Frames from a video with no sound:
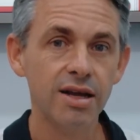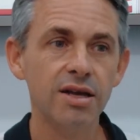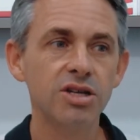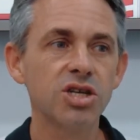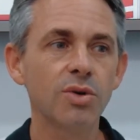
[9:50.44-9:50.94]

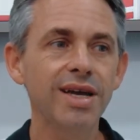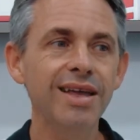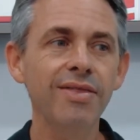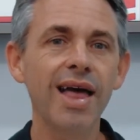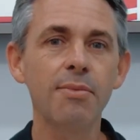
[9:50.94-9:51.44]
So
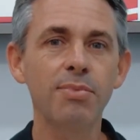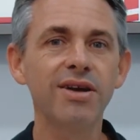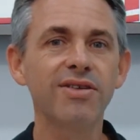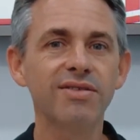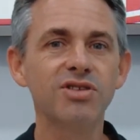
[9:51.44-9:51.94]
in that
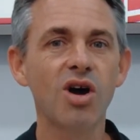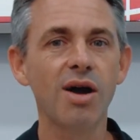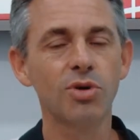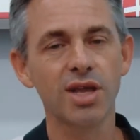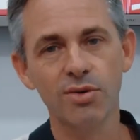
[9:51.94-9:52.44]
period of
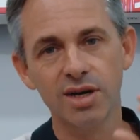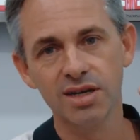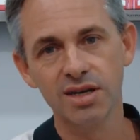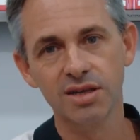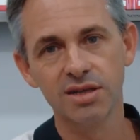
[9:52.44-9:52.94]
time where
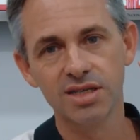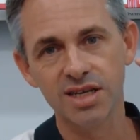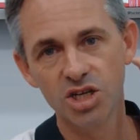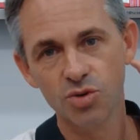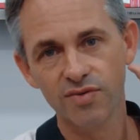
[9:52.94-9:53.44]
the
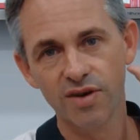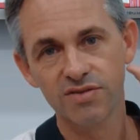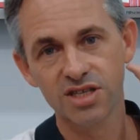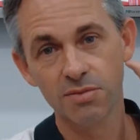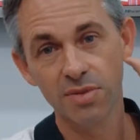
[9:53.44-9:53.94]
siege
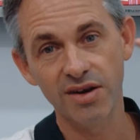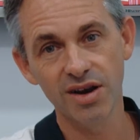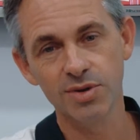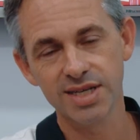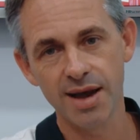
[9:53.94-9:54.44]
of
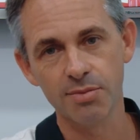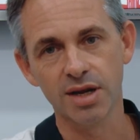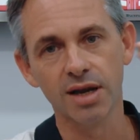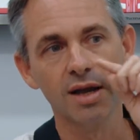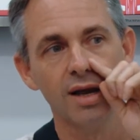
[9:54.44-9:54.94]
Samaria was
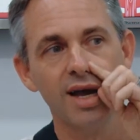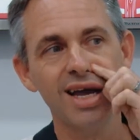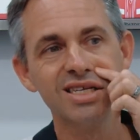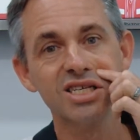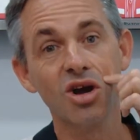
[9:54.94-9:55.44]
happening,
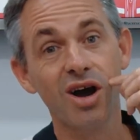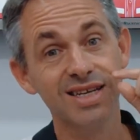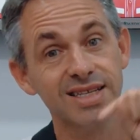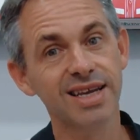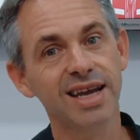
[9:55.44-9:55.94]
Hezekiah
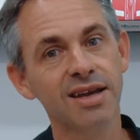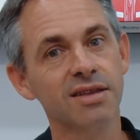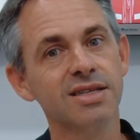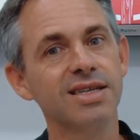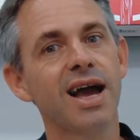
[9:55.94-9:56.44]
is the king in
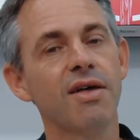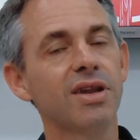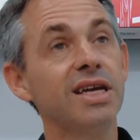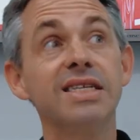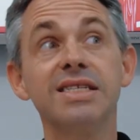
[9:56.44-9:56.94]
the south,
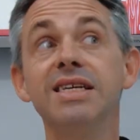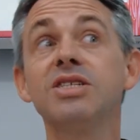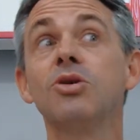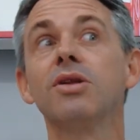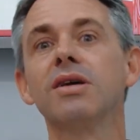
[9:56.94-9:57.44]
and he
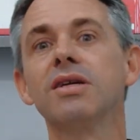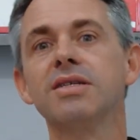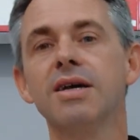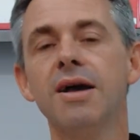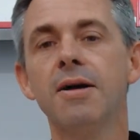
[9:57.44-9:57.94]
sees all of
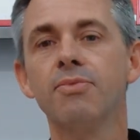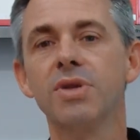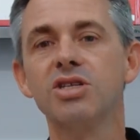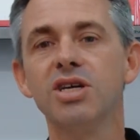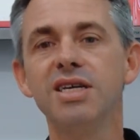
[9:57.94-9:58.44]
this.
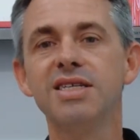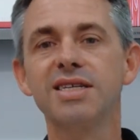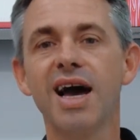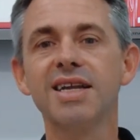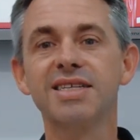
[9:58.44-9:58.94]
So he
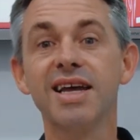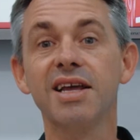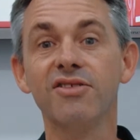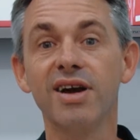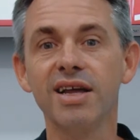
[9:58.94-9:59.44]
starts
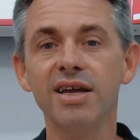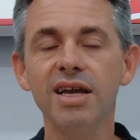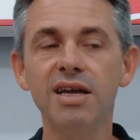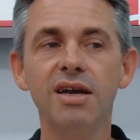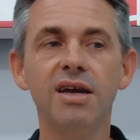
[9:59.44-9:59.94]
getting
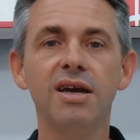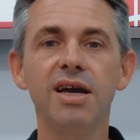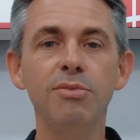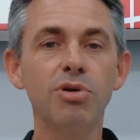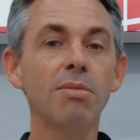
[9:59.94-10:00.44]
ready.
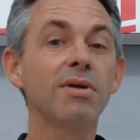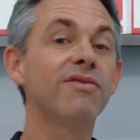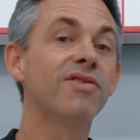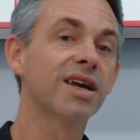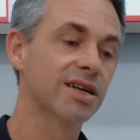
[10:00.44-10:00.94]
He probably
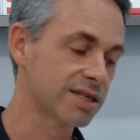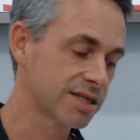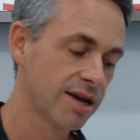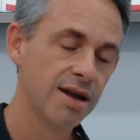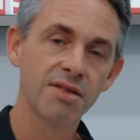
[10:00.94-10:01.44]

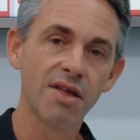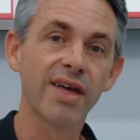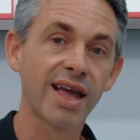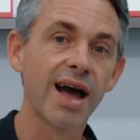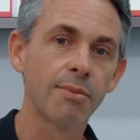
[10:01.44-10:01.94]
figures that
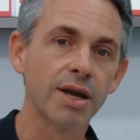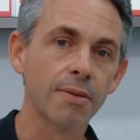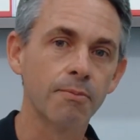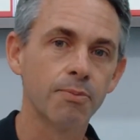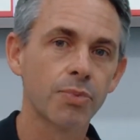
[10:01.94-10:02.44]
they're coming.
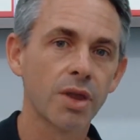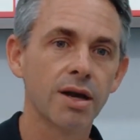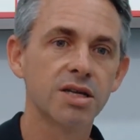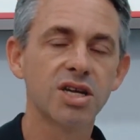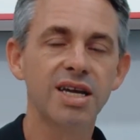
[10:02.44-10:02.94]

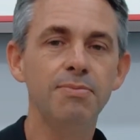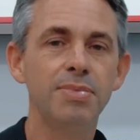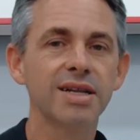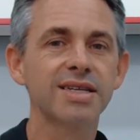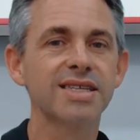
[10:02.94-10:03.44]
So he
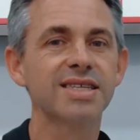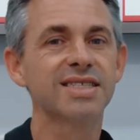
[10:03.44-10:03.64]
builds this